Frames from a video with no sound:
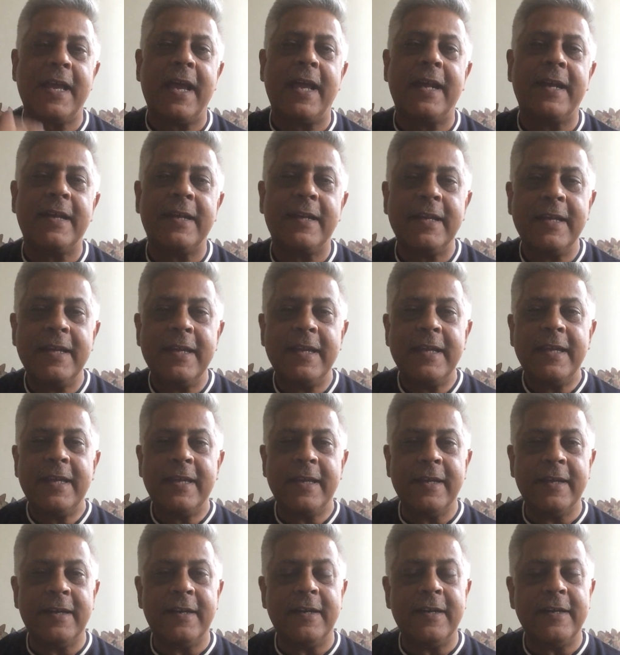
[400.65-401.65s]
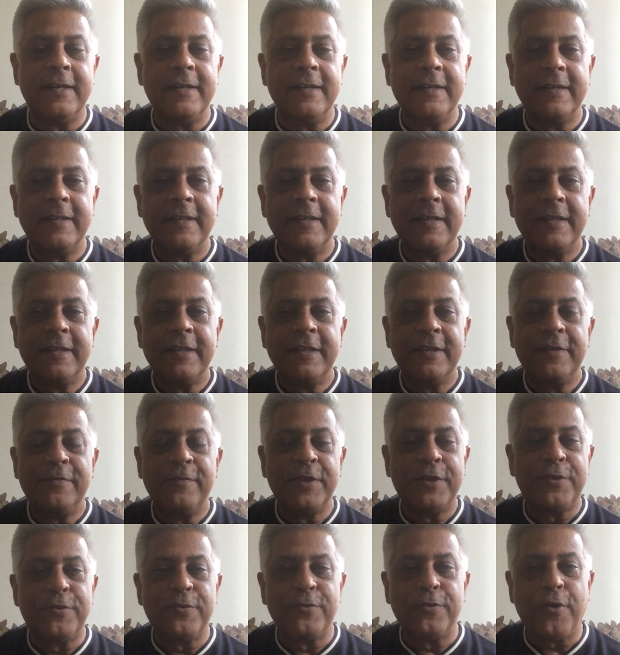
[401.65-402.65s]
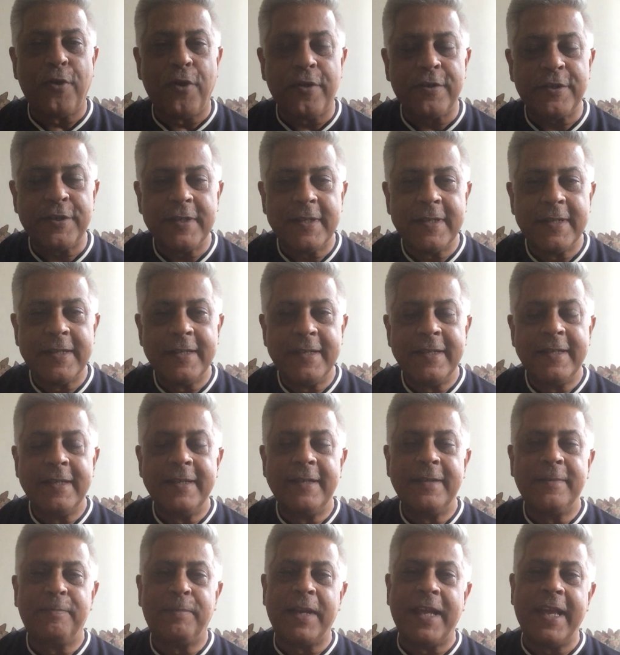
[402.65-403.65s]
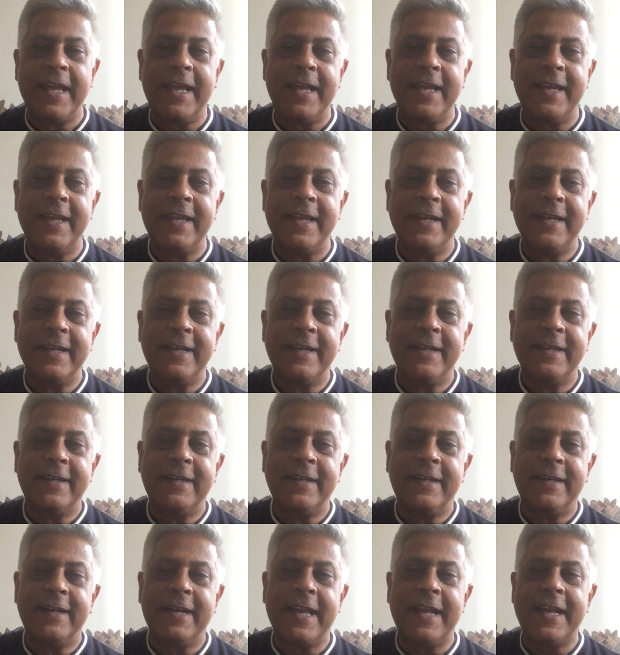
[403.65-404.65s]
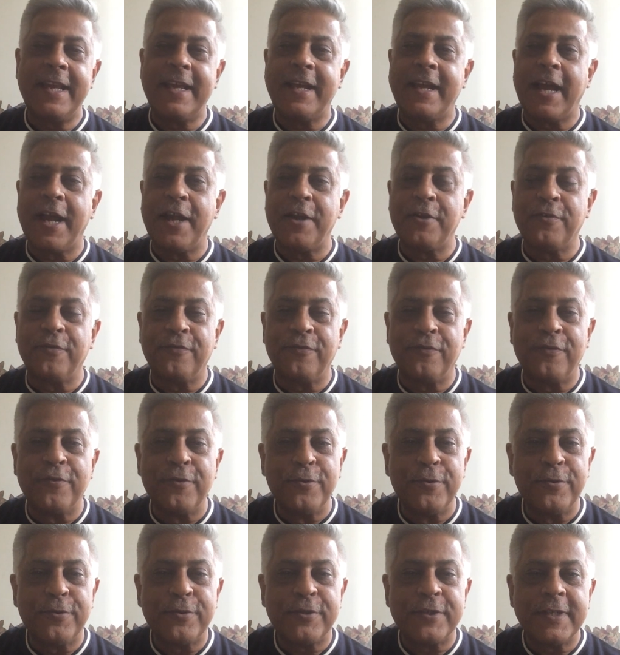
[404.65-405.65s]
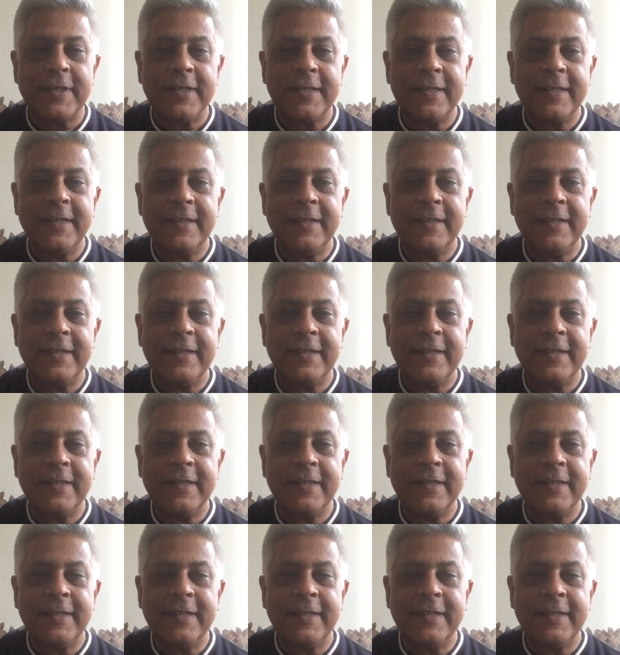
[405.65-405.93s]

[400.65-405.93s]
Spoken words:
And here we do not play any kind of flute.